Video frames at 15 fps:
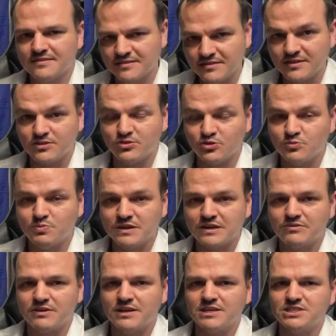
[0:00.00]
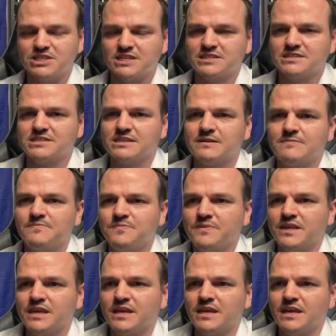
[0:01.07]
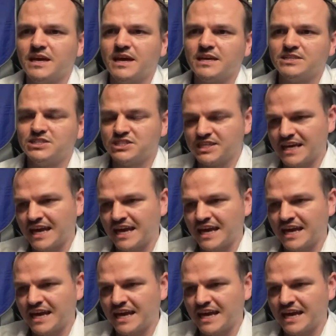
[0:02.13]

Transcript: the two big religions, and just